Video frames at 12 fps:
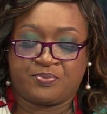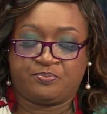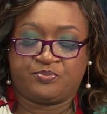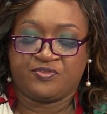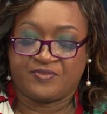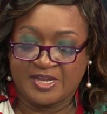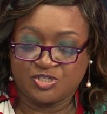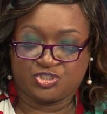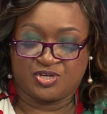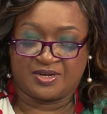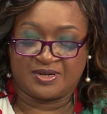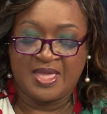
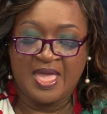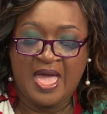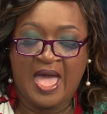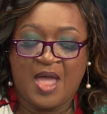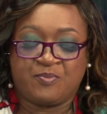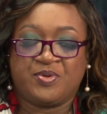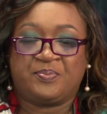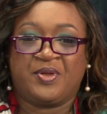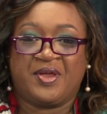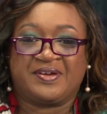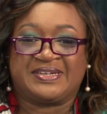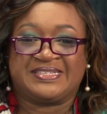Prevention and
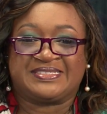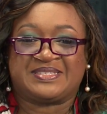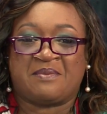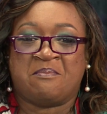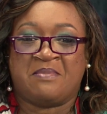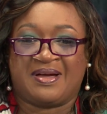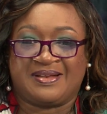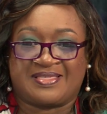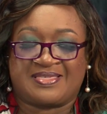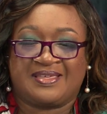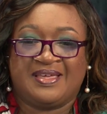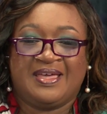Preparedness
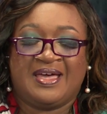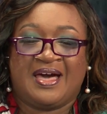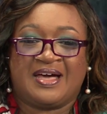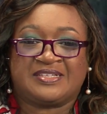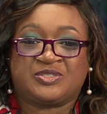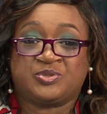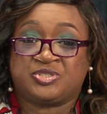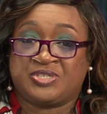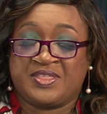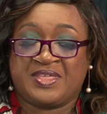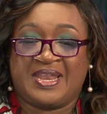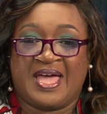Month. So
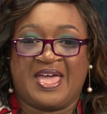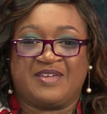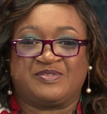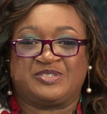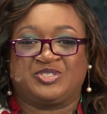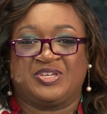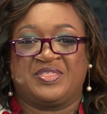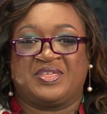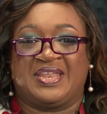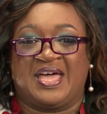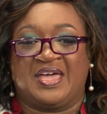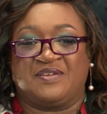share the live, share the
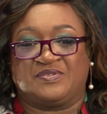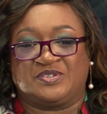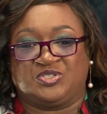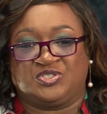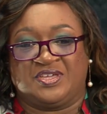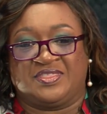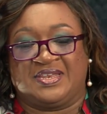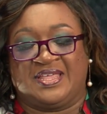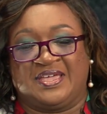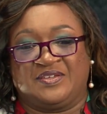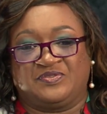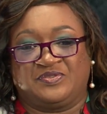live, share the
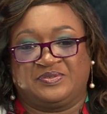live.